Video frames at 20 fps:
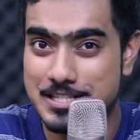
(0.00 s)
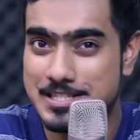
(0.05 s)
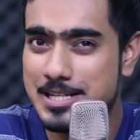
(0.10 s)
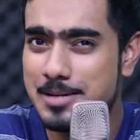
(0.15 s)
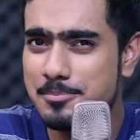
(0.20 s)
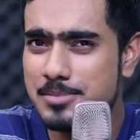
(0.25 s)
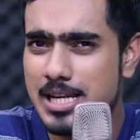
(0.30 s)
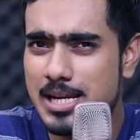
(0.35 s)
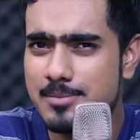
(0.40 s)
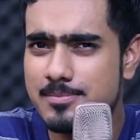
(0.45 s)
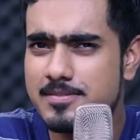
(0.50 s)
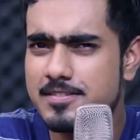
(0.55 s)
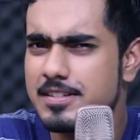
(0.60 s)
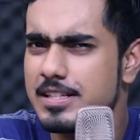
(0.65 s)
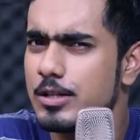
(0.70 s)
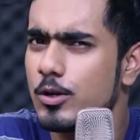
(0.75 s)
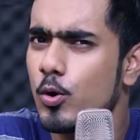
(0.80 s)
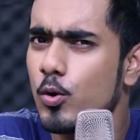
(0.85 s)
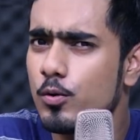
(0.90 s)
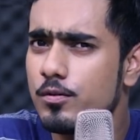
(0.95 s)
Sometimes
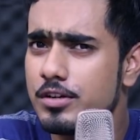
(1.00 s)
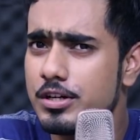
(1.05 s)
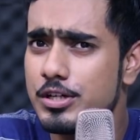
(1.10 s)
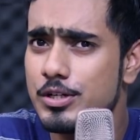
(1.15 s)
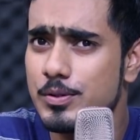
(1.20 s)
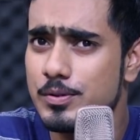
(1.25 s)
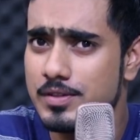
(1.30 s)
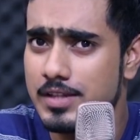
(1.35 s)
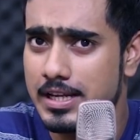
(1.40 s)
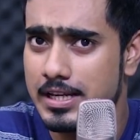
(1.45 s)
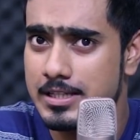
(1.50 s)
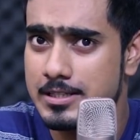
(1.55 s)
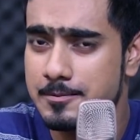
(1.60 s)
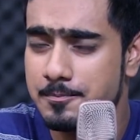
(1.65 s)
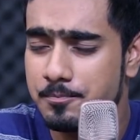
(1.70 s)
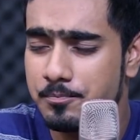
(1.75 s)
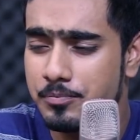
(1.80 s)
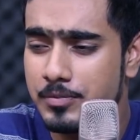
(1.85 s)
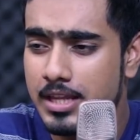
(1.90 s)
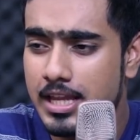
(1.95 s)
we overdo things
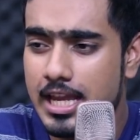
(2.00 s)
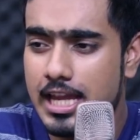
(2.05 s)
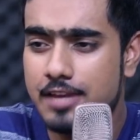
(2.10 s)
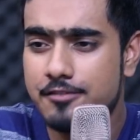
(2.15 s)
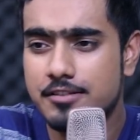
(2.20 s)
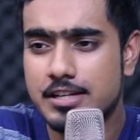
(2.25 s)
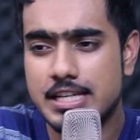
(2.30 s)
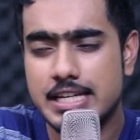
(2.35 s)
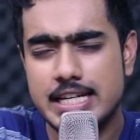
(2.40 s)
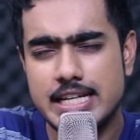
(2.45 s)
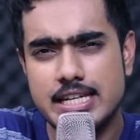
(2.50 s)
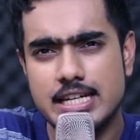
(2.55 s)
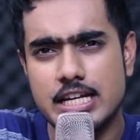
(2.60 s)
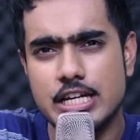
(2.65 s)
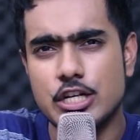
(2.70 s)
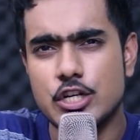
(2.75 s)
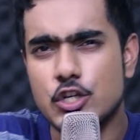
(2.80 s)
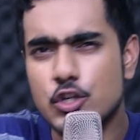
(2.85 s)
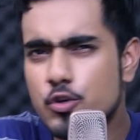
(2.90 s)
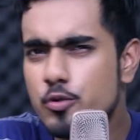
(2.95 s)
and we need a
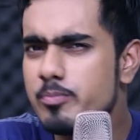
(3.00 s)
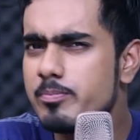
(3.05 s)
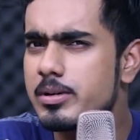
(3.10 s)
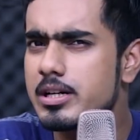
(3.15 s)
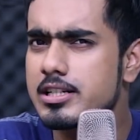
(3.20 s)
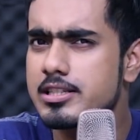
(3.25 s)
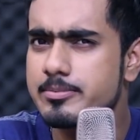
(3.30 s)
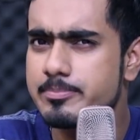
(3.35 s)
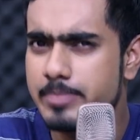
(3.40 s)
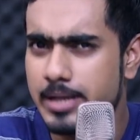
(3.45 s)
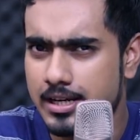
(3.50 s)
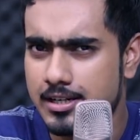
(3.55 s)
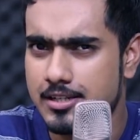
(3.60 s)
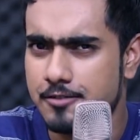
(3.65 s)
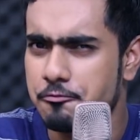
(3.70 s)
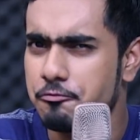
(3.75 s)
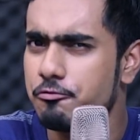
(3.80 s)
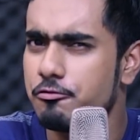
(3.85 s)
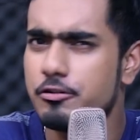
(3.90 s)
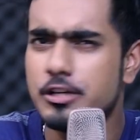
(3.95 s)
new
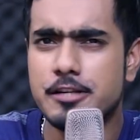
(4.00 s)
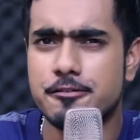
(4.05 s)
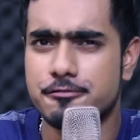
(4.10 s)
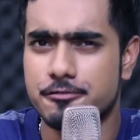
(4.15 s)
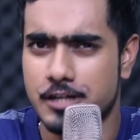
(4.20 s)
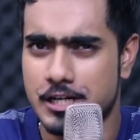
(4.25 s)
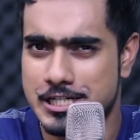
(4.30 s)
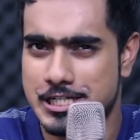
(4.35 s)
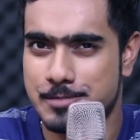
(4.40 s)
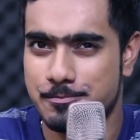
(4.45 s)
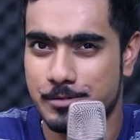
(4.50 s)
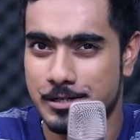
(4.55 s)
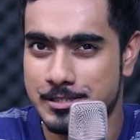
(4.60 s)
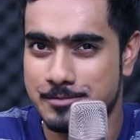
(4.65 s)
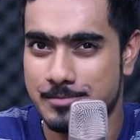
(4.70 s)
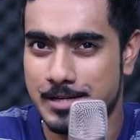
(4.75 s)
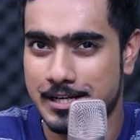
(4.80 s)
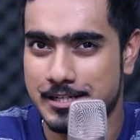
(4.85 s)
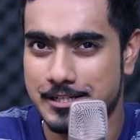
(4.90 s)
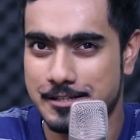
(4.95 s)
perspective, refreshed
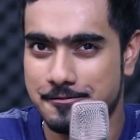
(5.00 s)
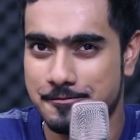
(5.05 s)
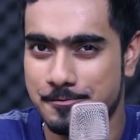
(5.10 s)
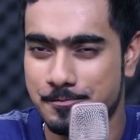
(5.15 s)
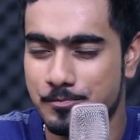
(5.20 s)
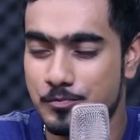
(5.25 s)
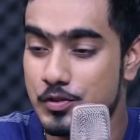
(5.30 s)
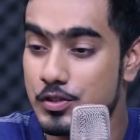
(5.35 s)
perspective.